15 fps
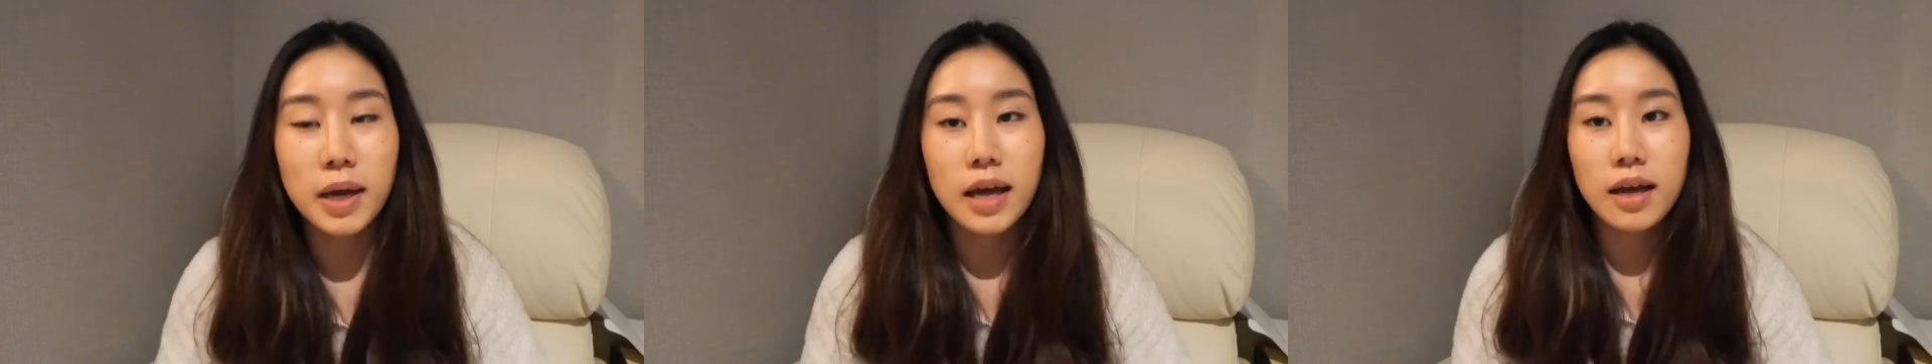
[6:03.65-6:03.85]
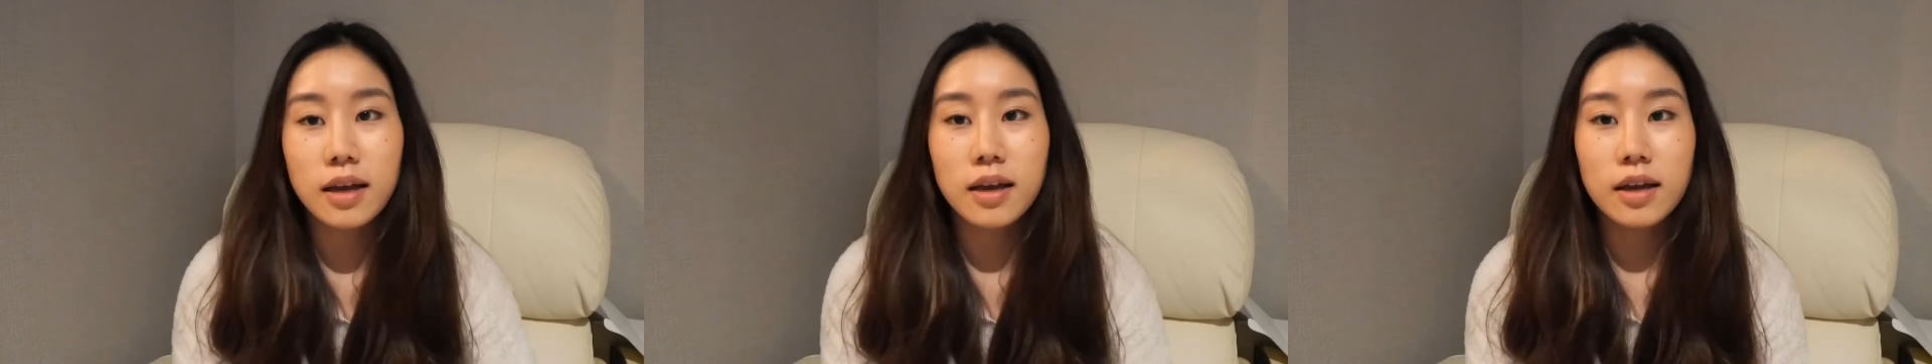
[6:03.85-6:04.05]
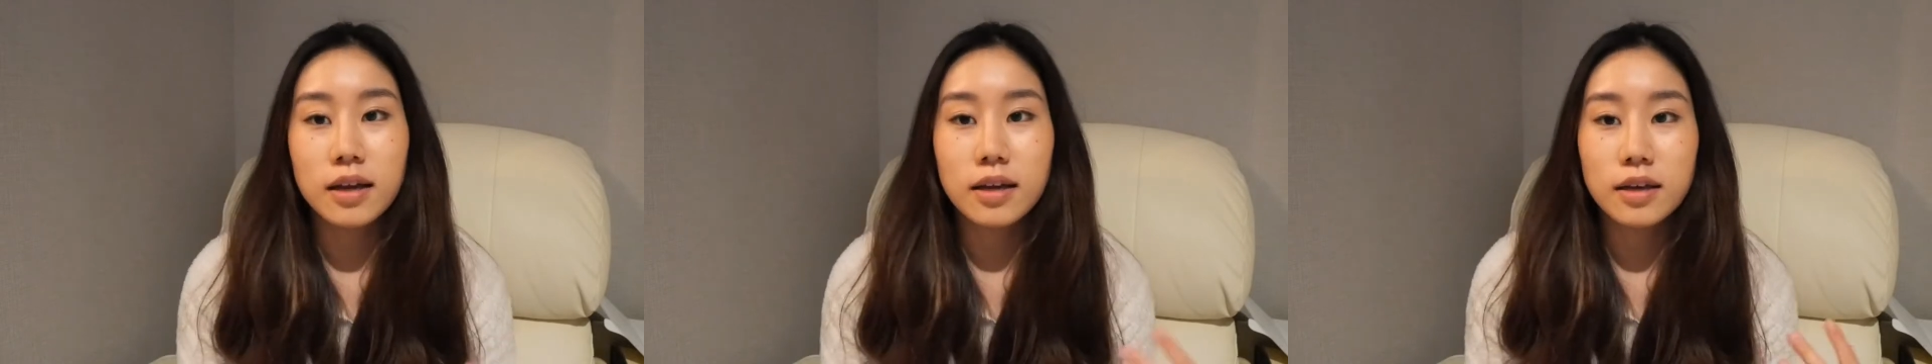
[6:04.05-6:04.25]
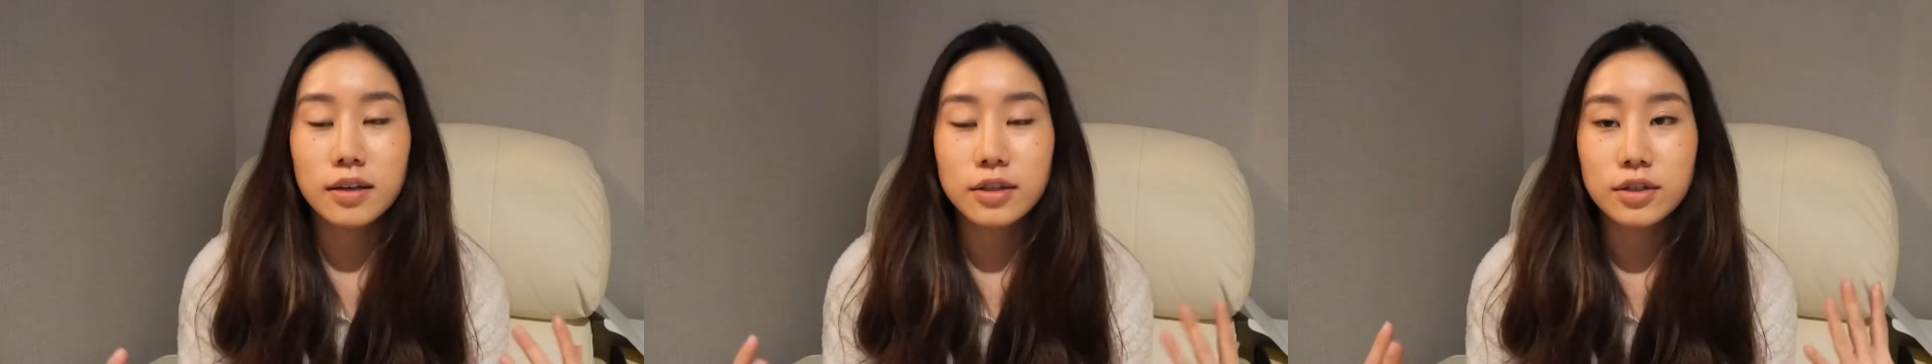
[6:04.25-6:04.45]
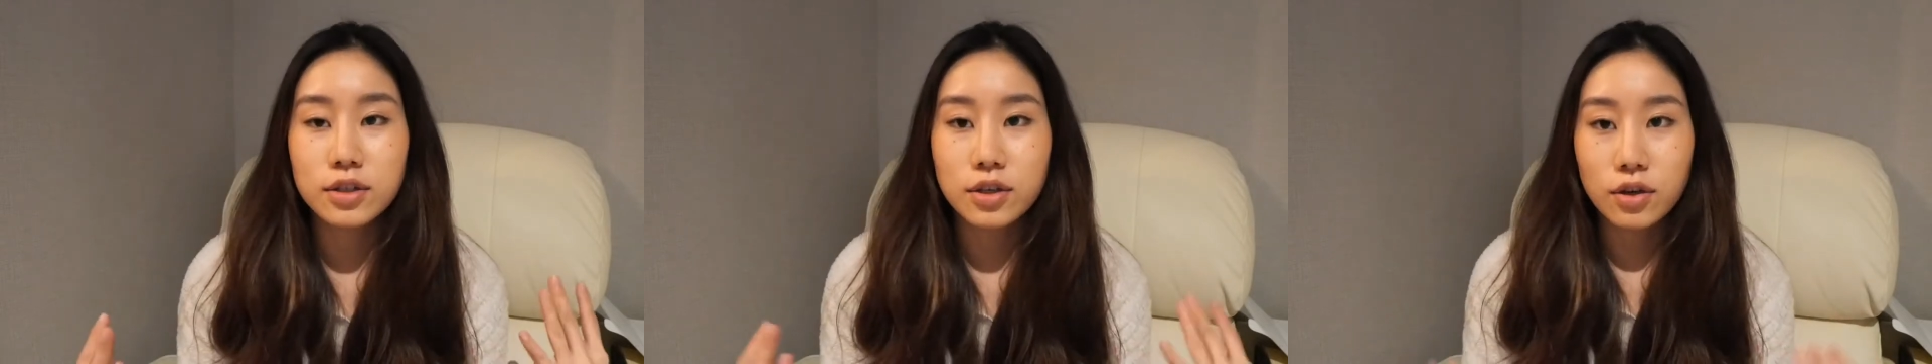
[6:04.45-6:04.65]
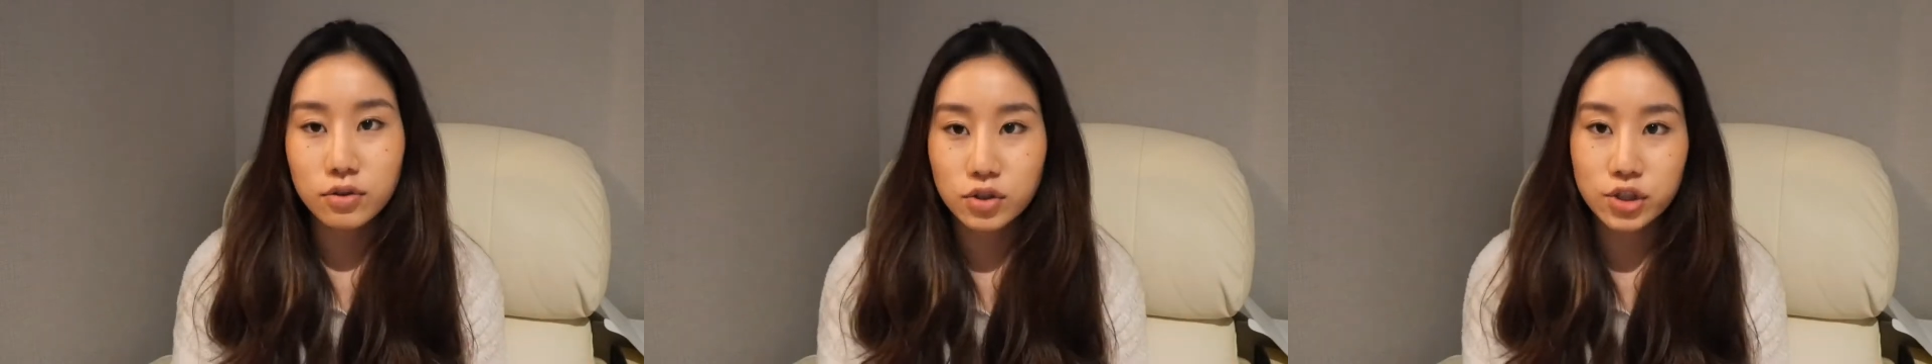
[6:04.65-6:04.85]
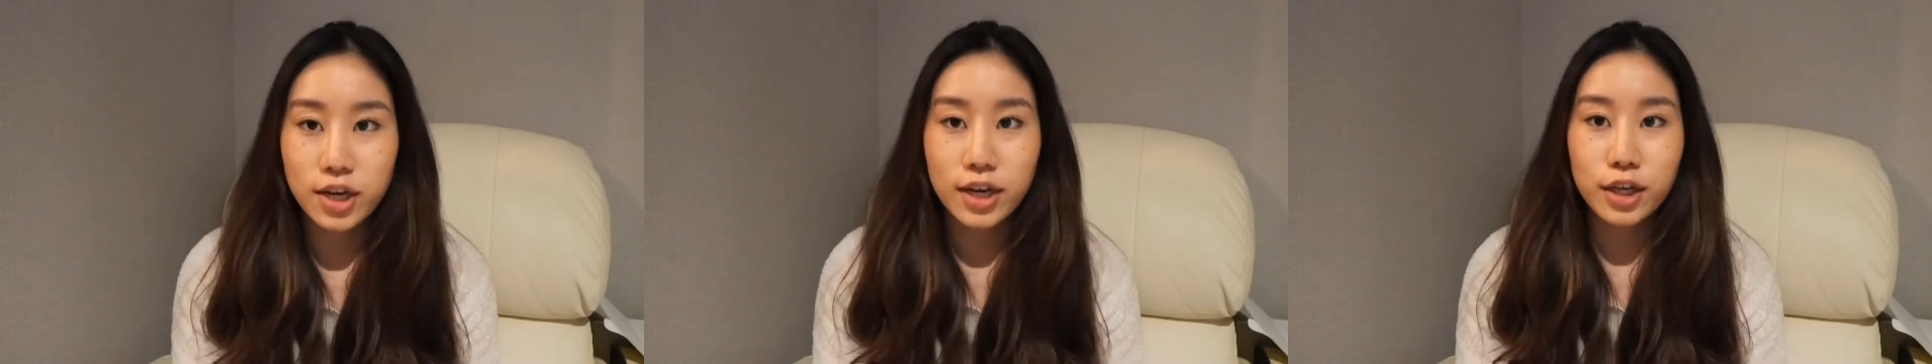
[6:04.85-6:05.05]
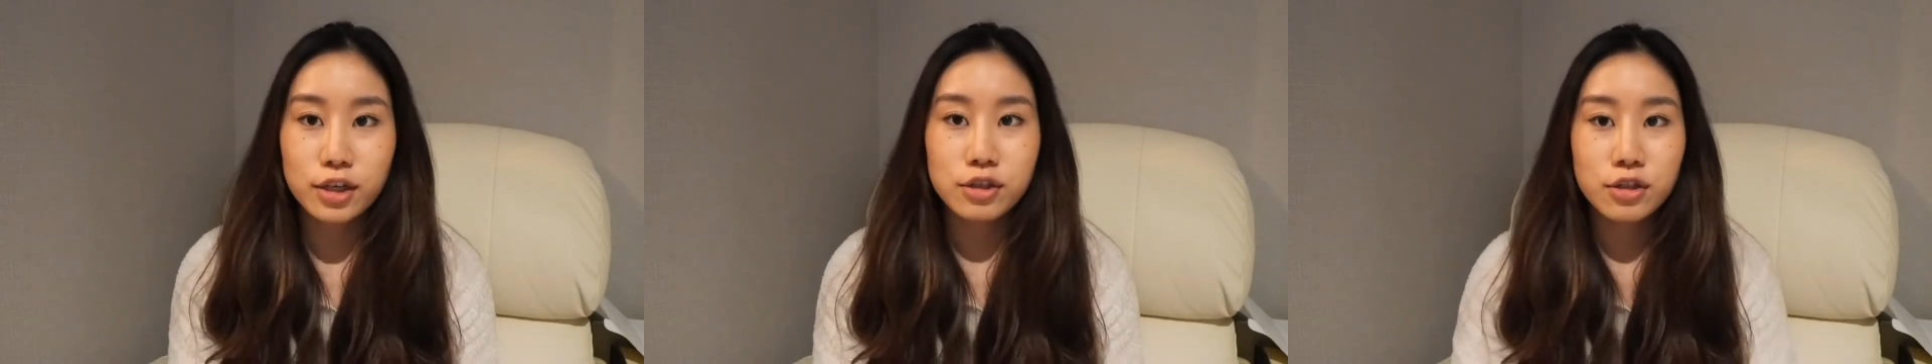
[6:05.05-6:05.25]
and got
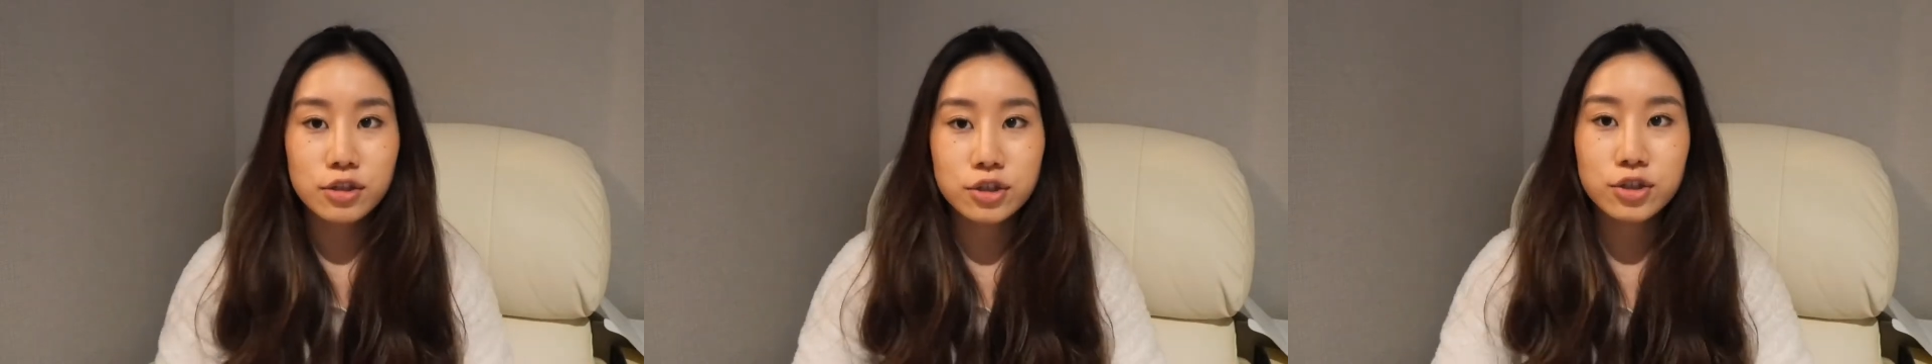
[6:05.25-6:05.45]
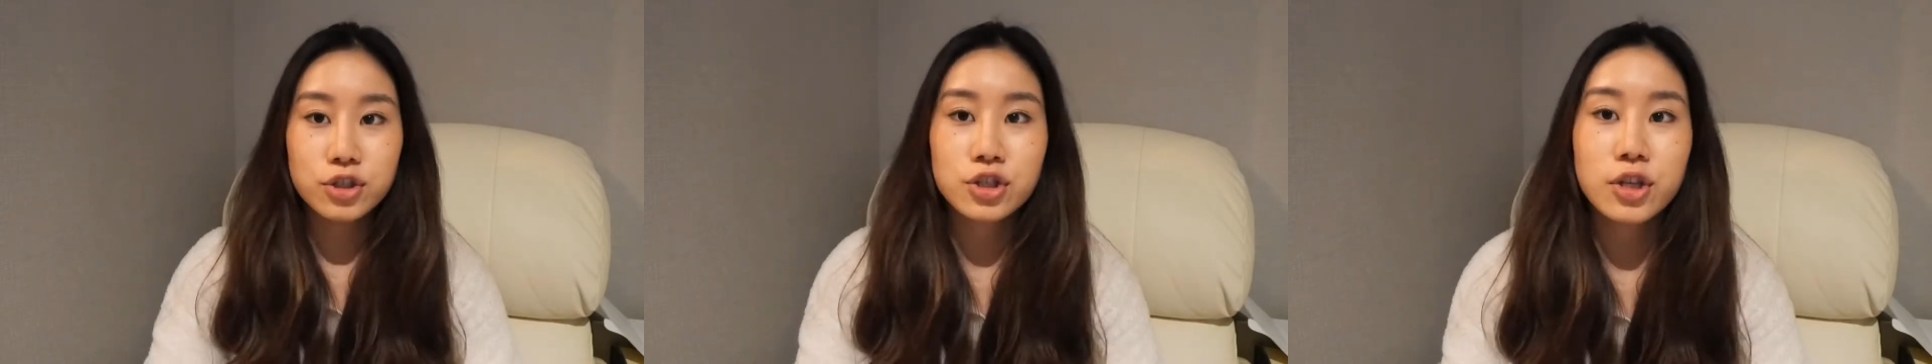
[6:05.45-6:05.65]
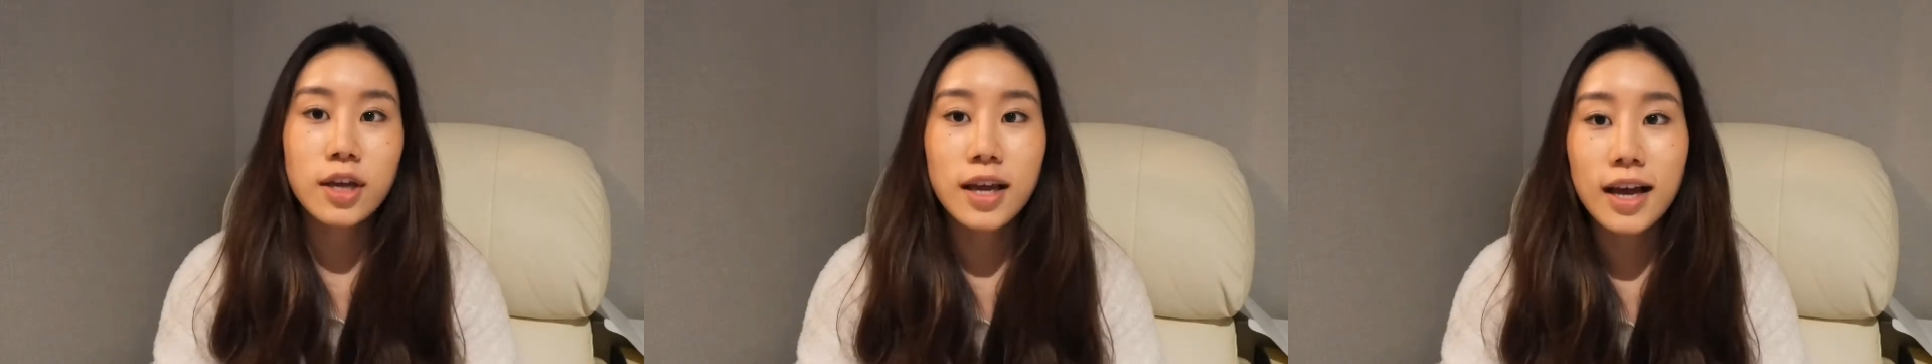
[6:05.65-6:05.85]
changed